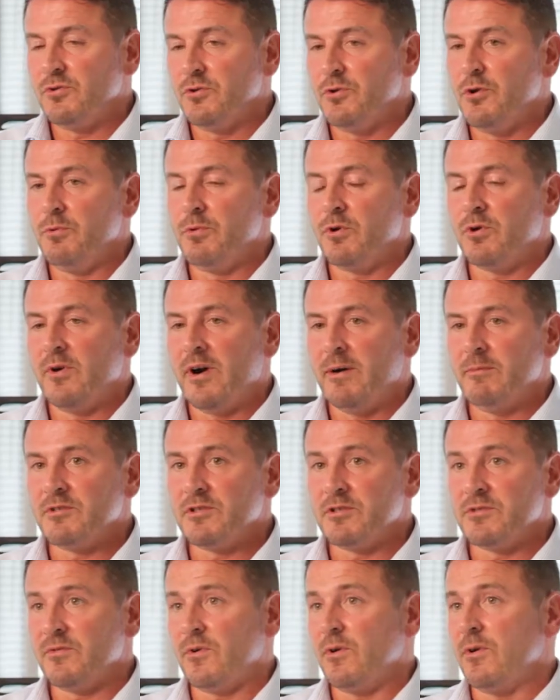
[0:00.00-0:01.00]
the new
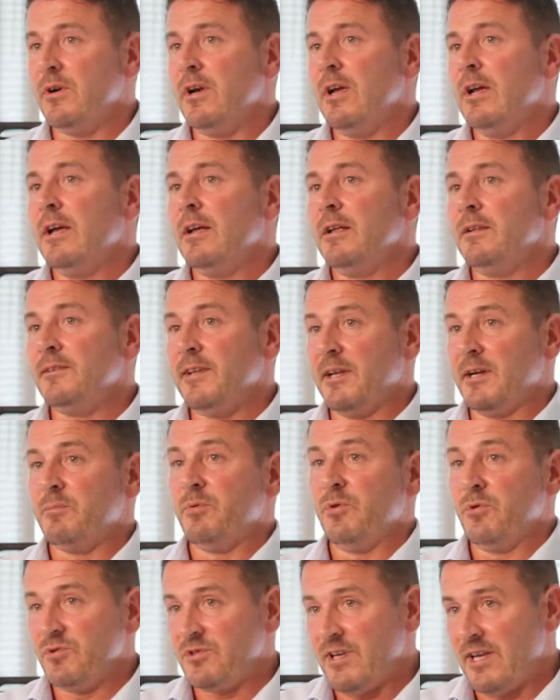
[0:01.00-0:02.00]
requirements is for data
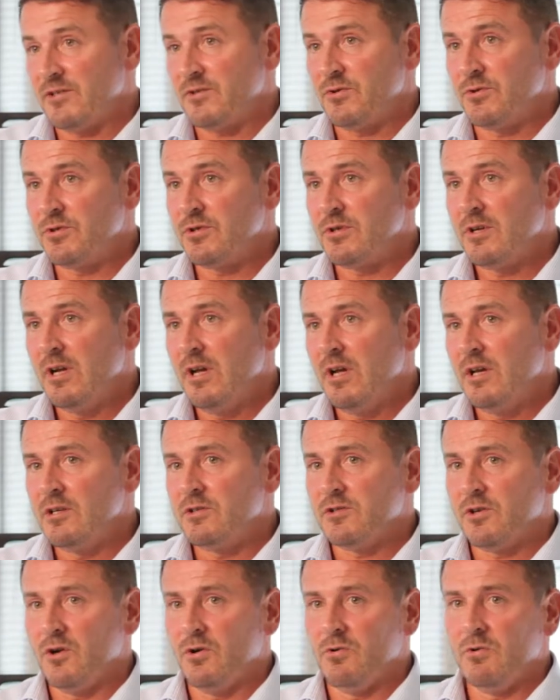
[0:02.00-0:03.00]
processors.
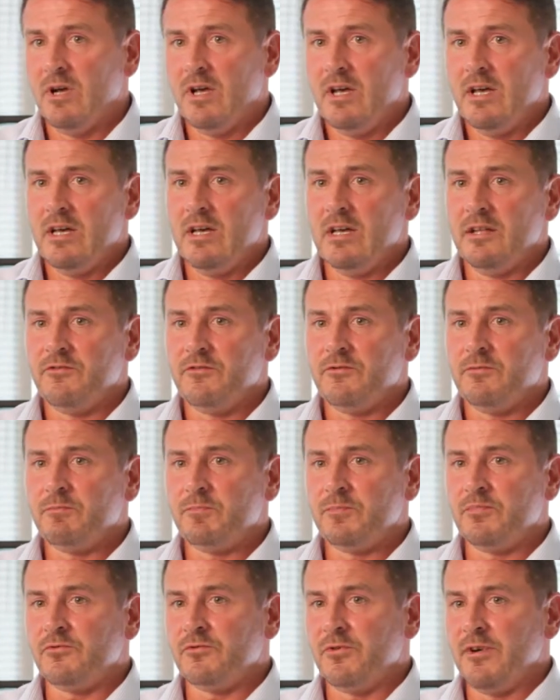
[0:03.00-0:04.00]
So it's
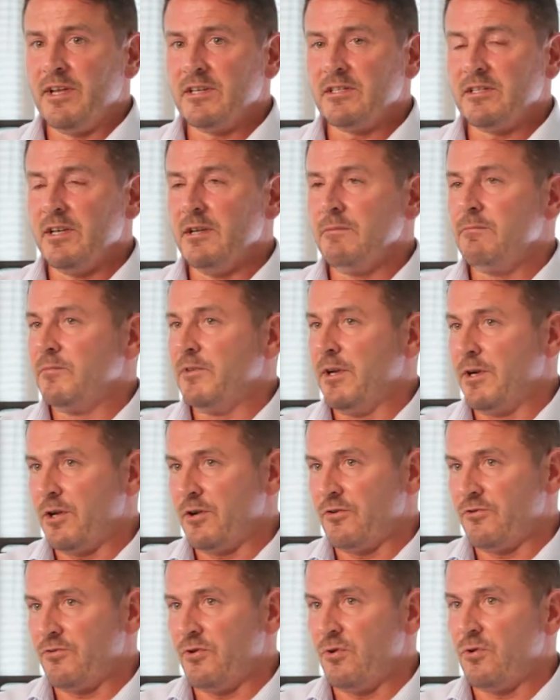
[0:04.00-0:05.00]
traditionally data
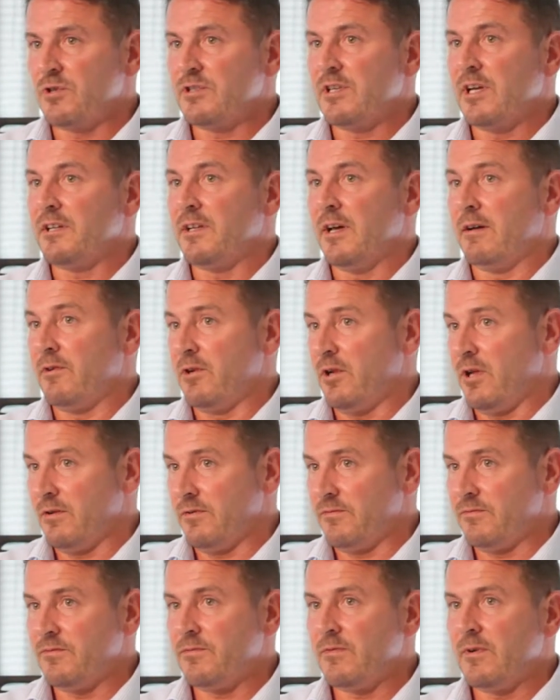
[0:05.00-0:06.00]
controllers had to have a lot
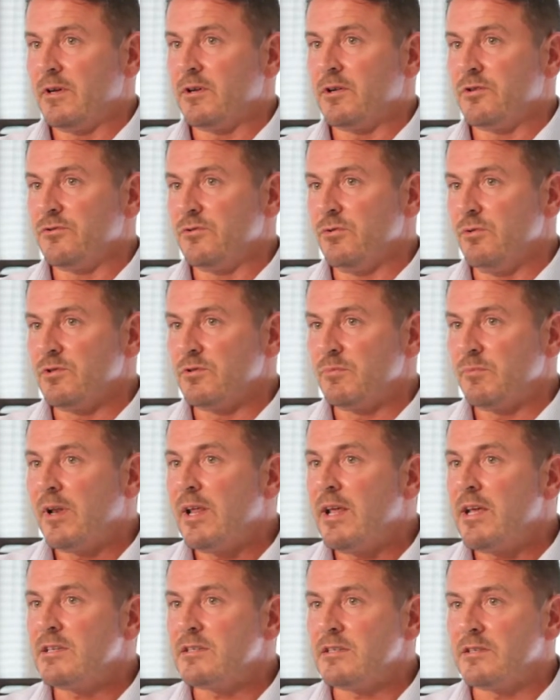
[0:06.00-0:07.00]
of controls in
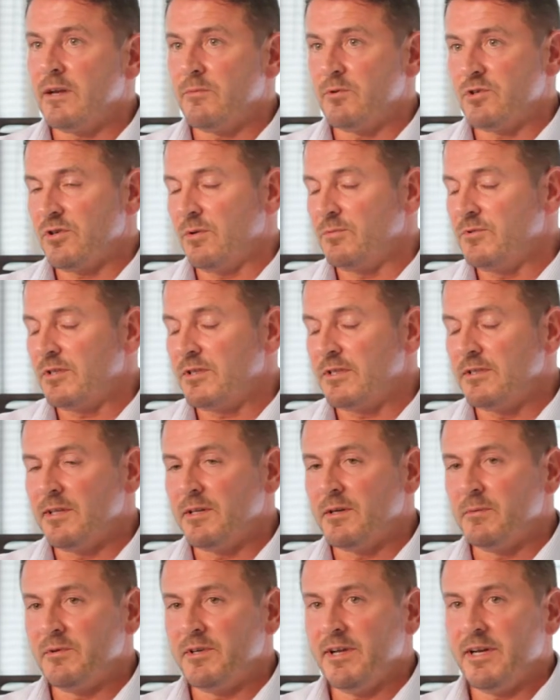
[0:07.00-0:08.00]
place and they were subject to
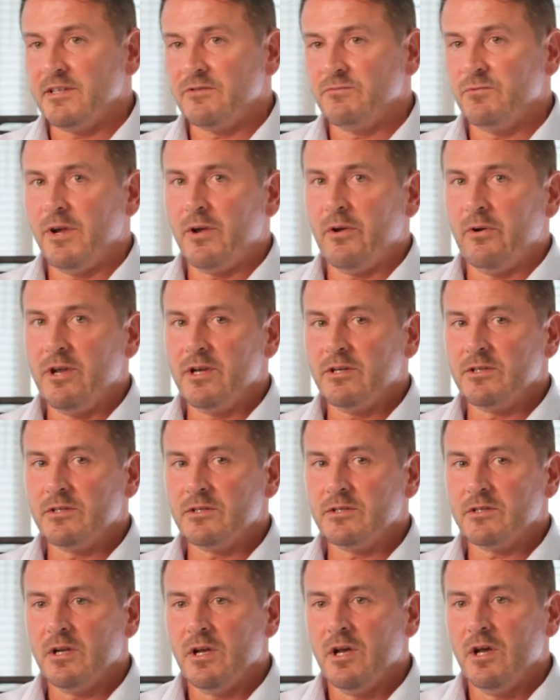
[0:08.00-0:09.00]
data protection
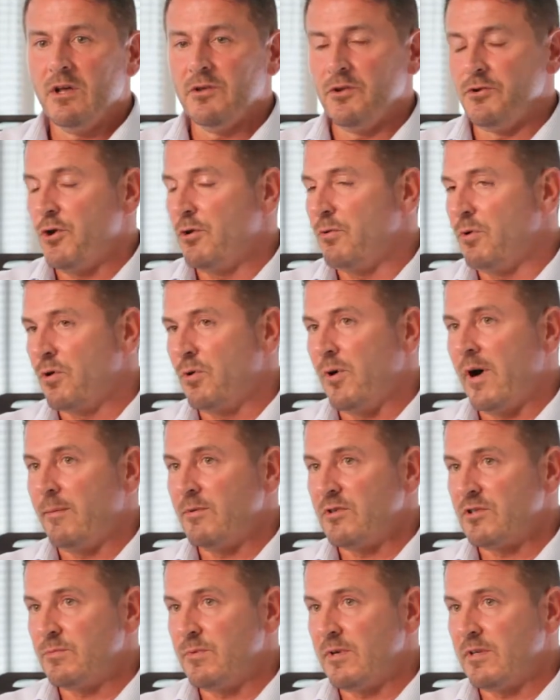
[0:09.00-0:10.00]
regulations. The new
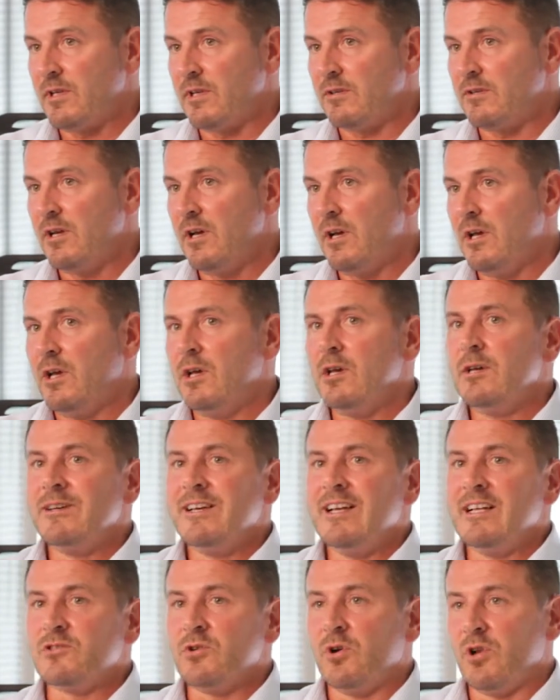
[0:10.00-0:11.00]
requirements mean that
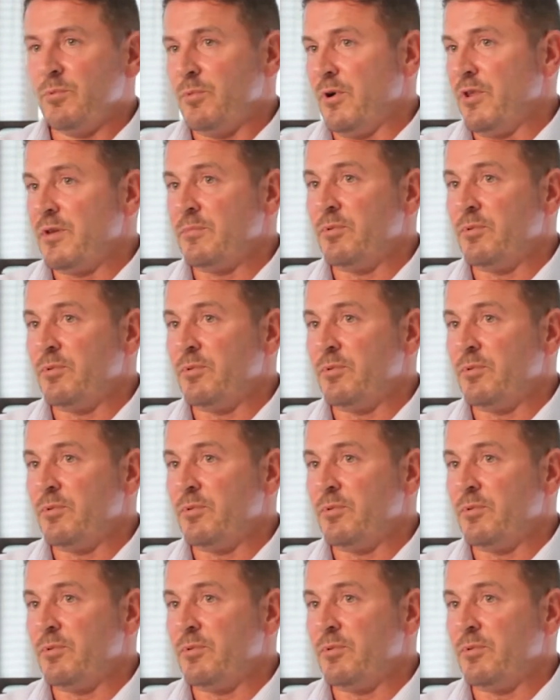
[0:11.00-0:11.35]
it's all about the